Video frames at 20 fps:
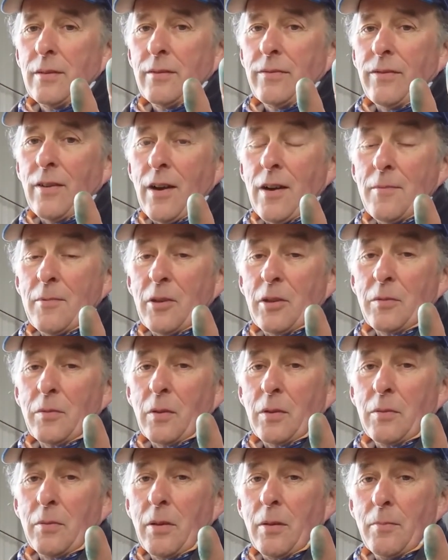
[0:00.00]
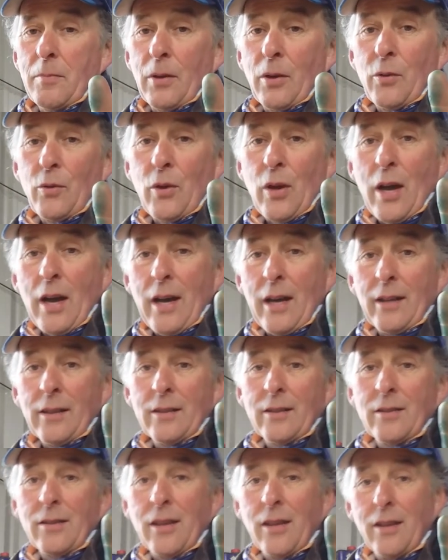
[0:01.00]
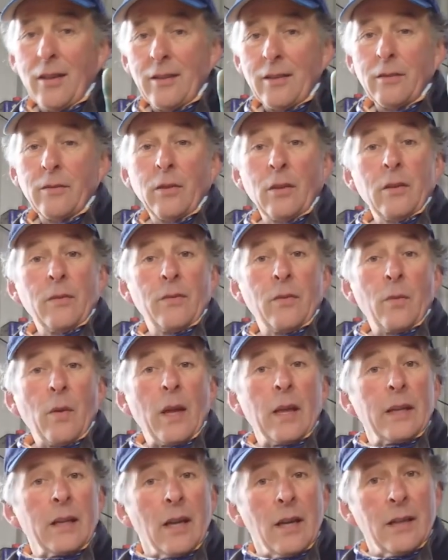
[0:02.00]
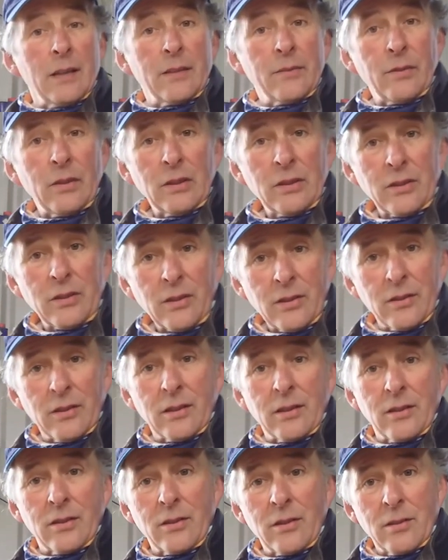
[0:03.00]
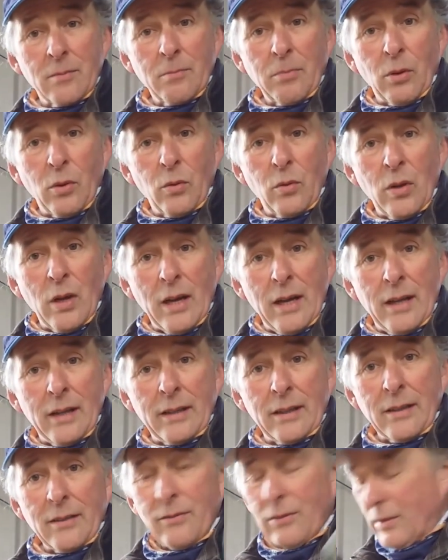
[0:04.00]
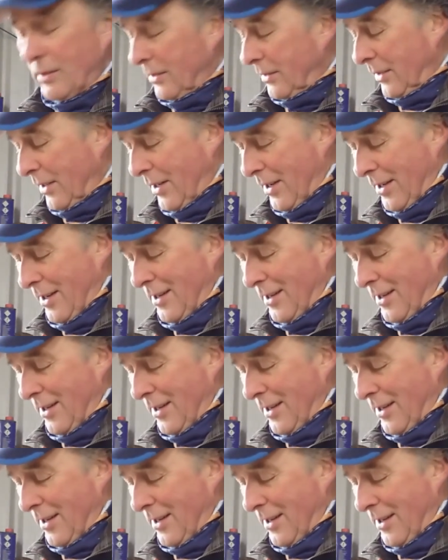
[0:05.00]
farmers with blue hands. You've heard of the red hand of Ulster? This is the blue hand of Ulster.